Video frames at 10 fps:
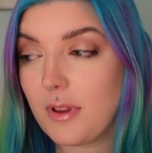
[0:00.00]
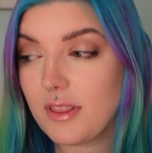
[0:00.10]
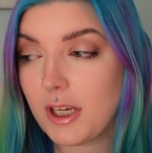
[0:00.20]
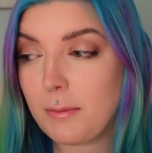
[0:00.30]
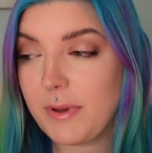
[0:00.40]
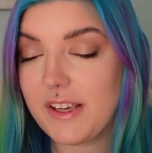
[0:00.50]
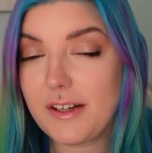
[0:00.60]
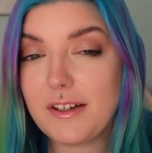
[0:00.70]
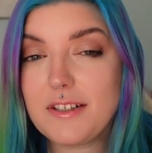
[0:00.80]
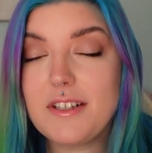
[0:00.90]
There
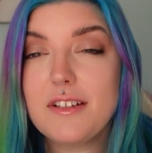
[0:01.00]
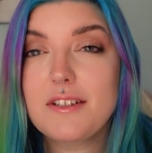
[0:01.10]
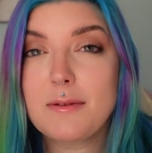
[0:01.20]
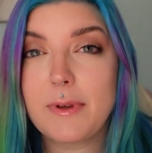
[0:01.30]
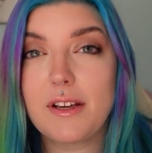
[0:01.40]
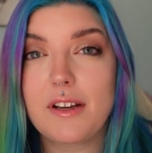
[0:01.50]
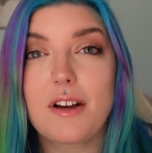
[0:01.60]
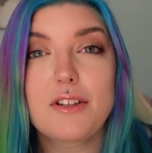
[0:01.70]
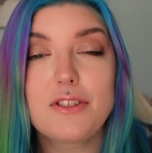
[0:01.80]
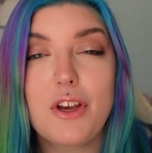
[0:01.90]
appeared to be
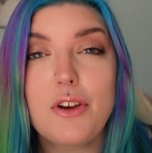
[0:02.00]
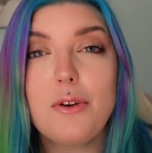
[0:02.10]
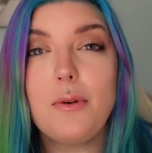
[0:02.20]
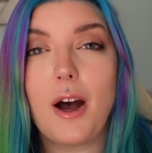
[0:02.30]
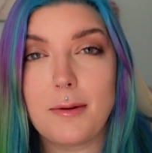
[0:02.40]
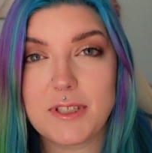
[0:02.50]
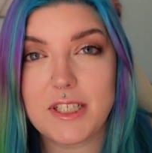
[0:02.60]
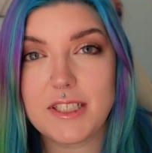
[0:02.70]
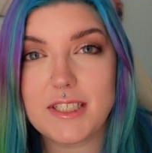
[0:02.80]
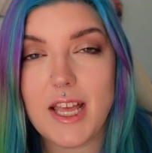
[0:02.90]
two
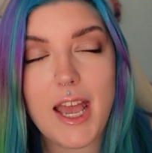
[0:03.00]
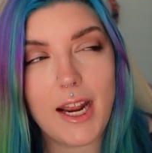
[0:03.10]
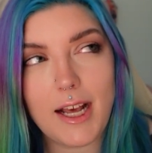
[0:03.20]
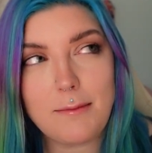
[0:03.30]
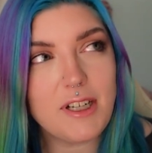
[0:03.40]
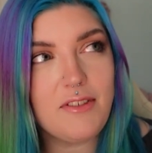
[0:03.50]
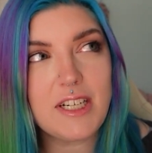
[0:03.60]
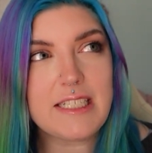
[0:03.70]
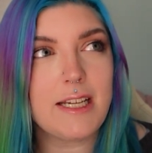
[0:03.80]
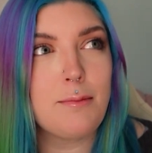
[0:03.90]
options, and I'm not even going
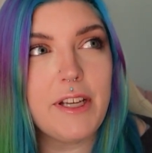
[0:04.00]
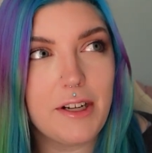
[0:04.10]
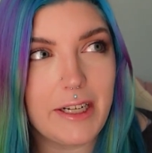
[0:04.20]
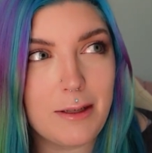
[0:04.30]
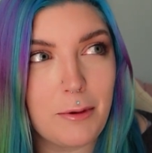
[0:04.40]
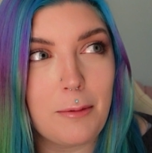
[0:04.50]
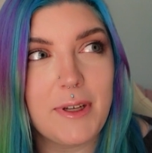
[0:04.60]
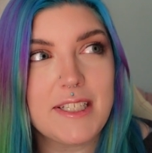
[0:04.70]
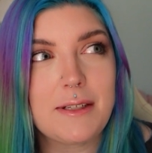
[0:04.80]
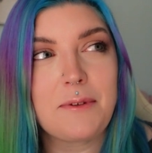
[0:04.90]
to say appeared anymore
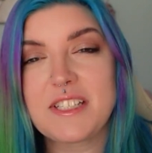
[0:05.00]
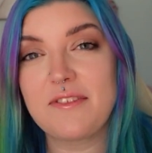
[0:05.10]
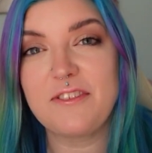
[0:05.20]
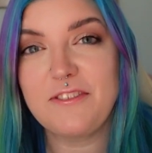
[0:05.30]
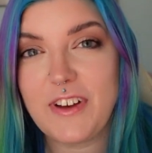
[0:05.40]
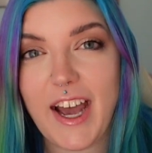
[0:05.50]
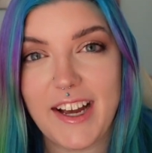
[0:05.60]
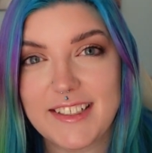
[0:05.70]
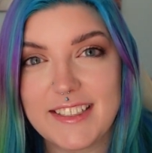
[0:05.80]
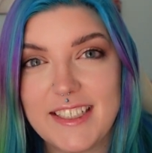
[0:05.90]
because it was a
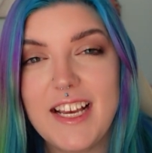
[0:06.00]
fact.